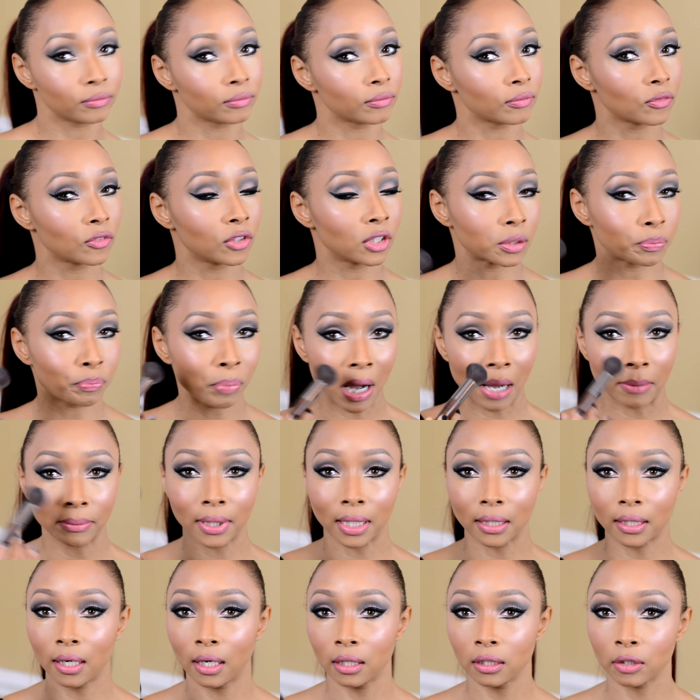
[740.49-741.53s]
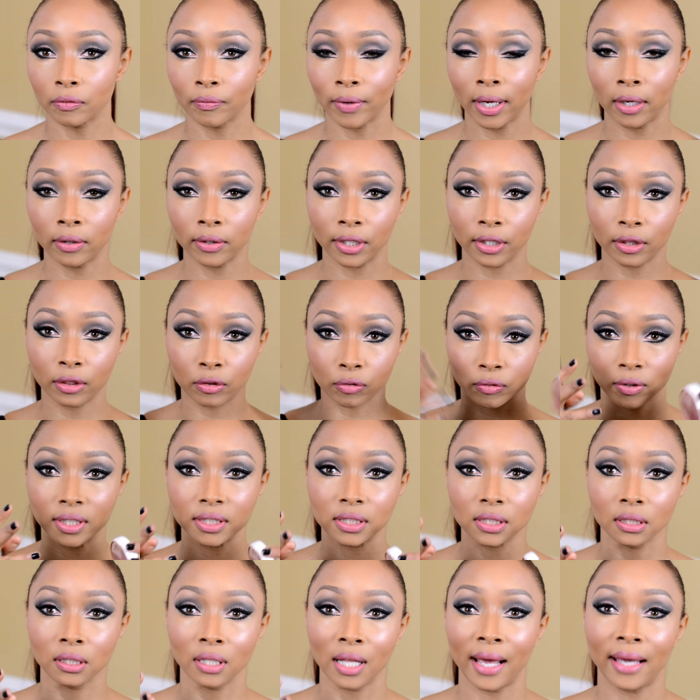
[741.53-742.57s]
Just pop that color around. It thrusts
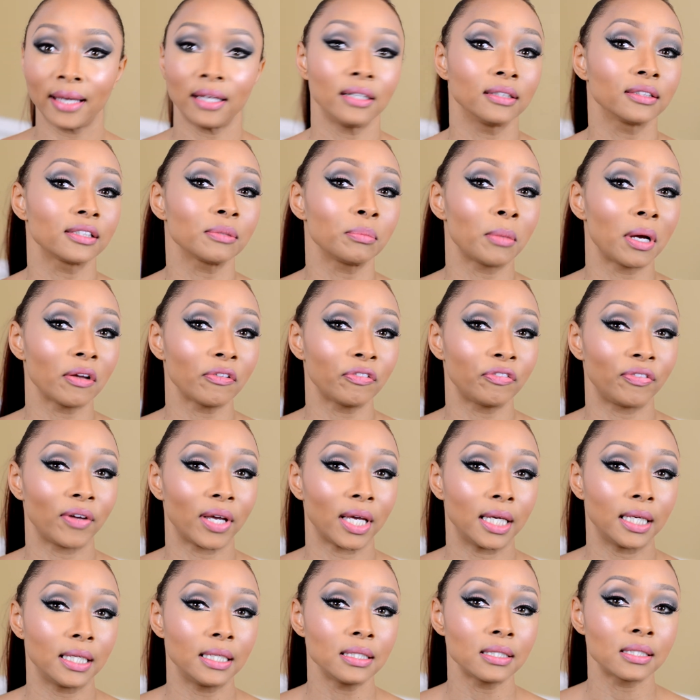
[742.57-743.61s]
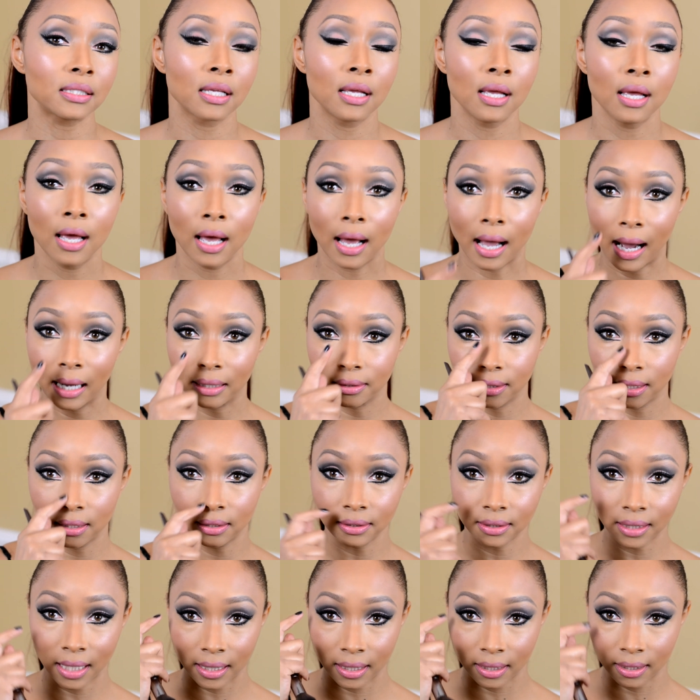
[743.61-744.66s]
light into my face. I didn't
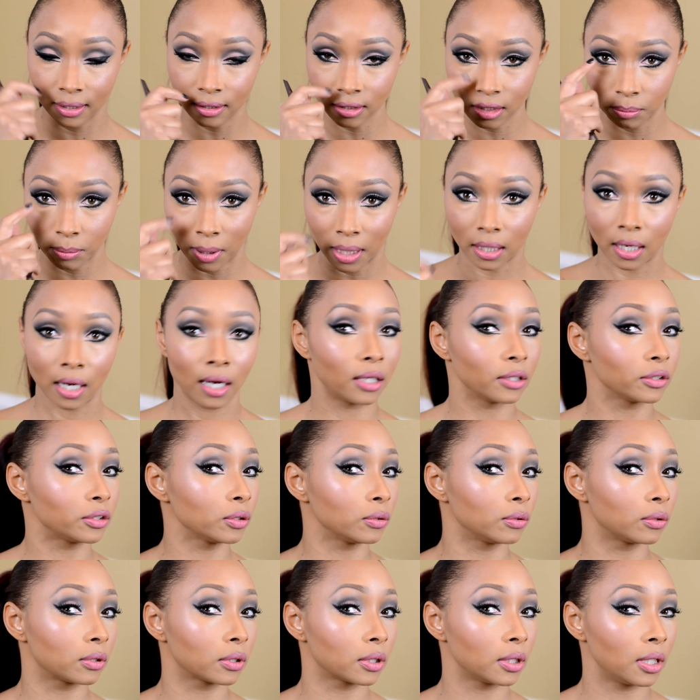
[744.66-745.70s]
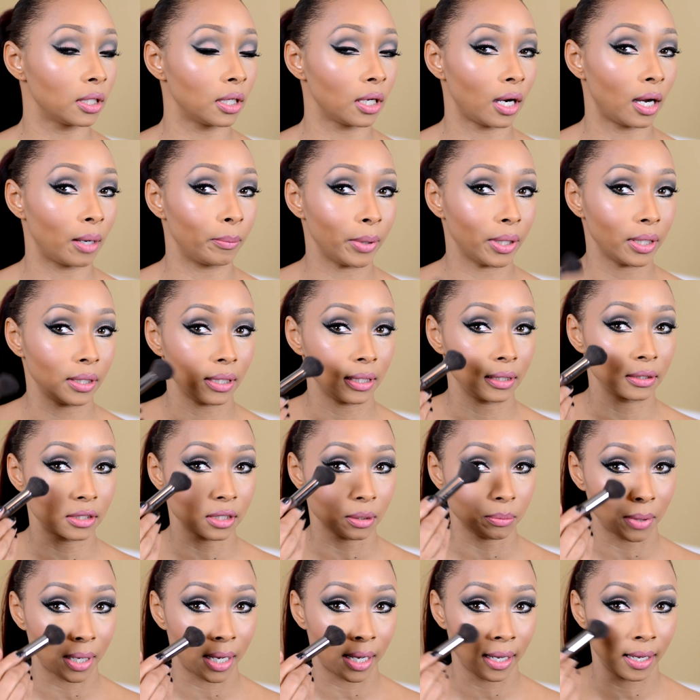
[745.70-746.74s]
take it into my contour, into
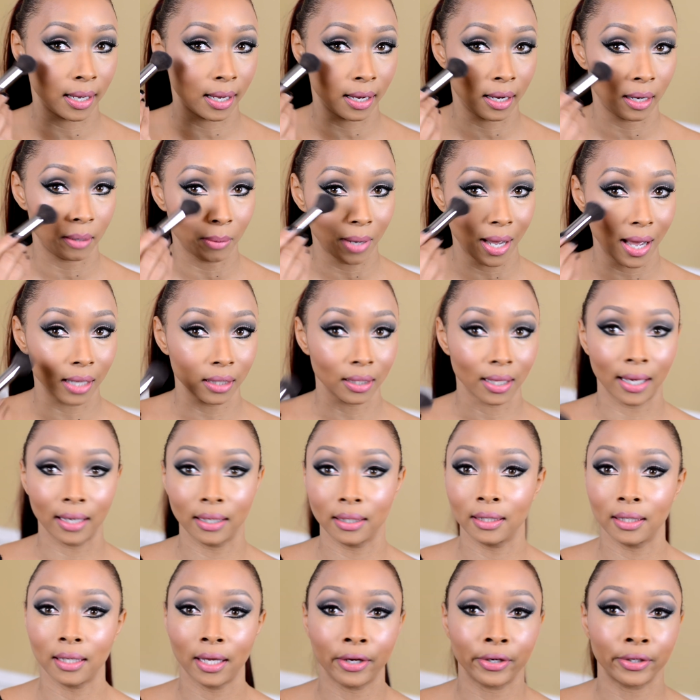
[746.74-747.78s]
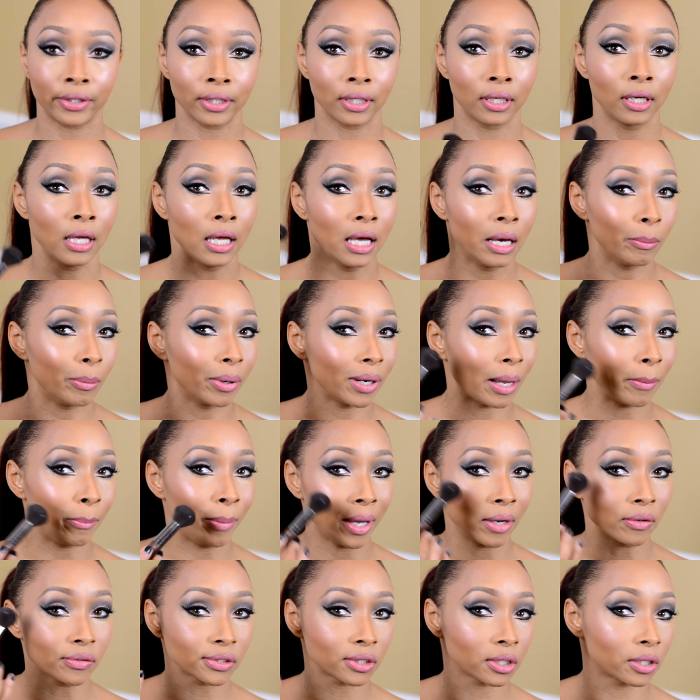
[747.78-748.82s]
my highlighter area, but I
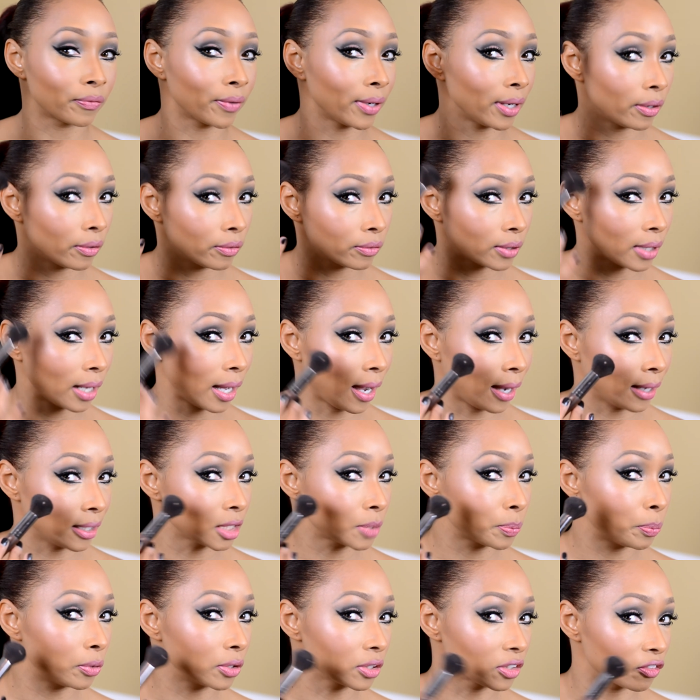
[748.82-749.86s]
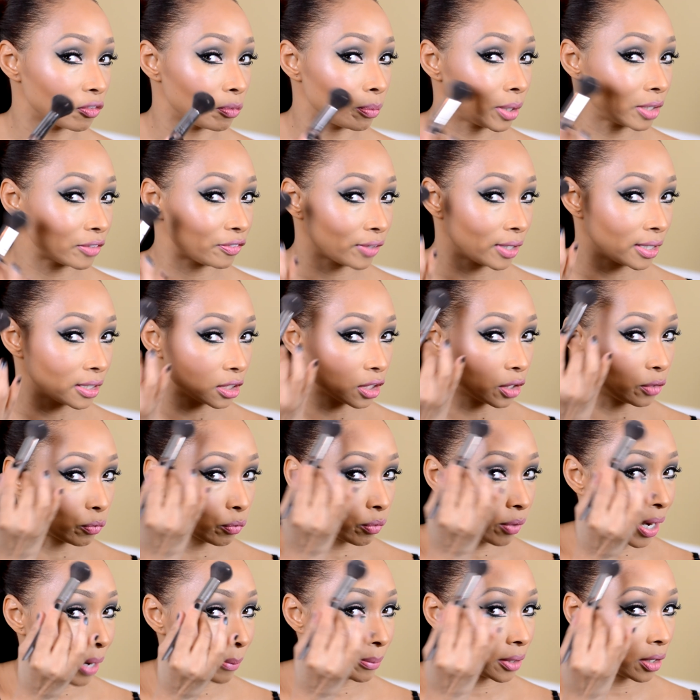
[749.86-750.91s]
bounced it around the highest points of my face and
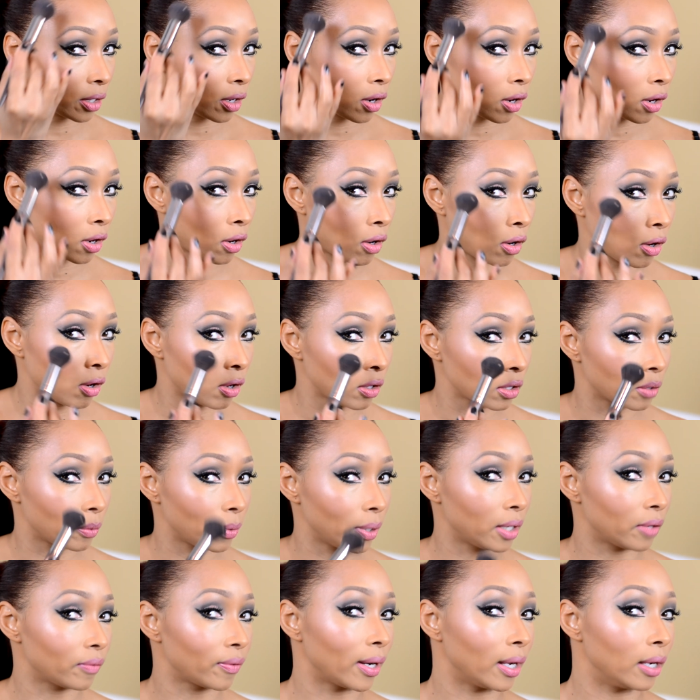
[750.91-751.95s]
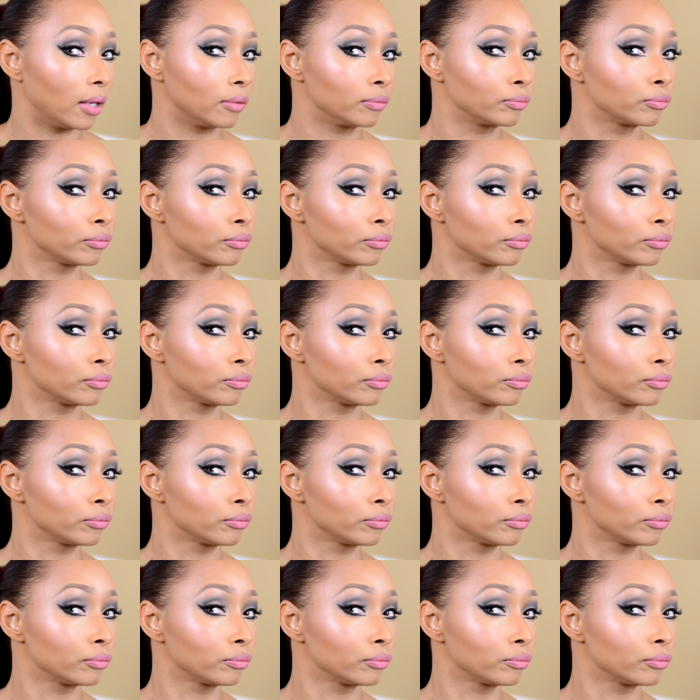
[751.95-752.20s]
wrapped it all the way around.